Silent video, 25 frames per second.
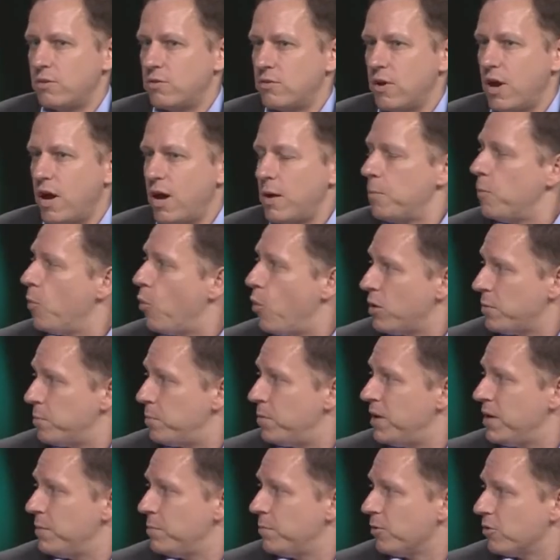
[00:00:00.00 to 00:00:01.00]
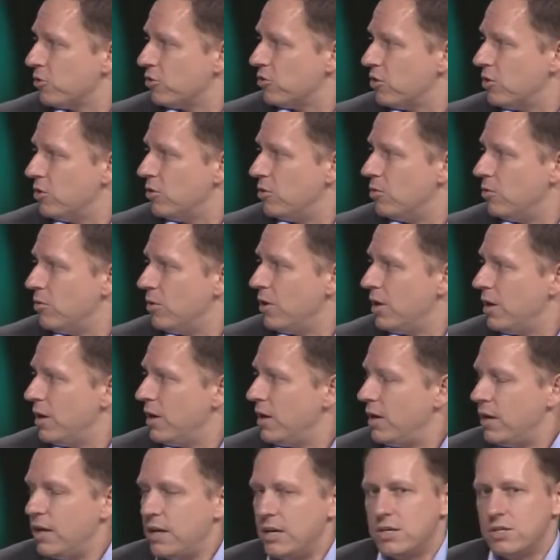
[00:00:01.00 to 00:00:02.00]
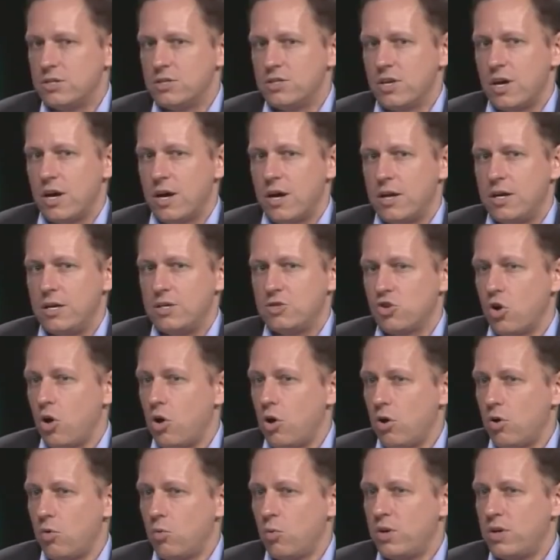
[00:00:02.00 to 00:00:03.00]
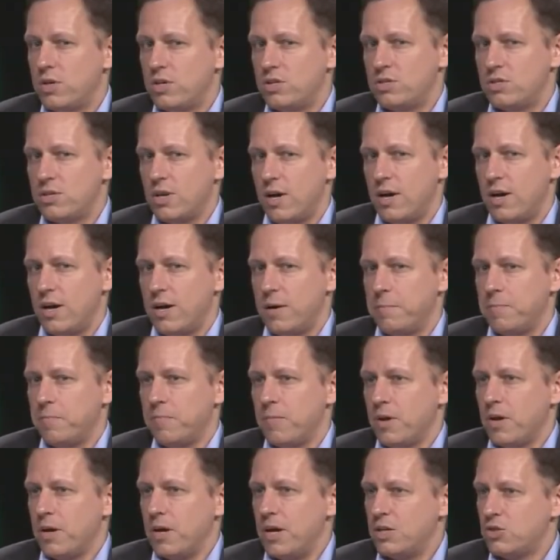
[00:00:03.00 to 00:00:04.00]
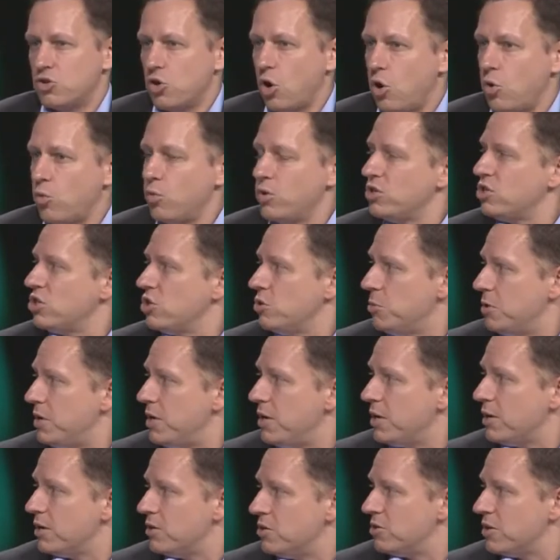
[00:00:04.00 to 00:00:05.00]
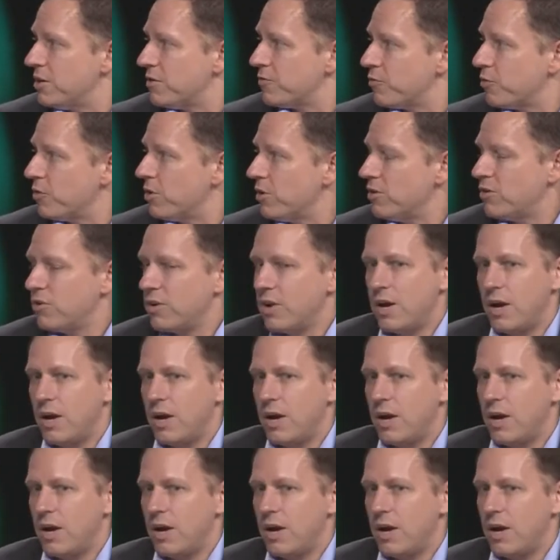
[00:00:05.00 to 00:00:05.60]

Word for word: uh, what people do is, uh, is, always, um, is always unique and different.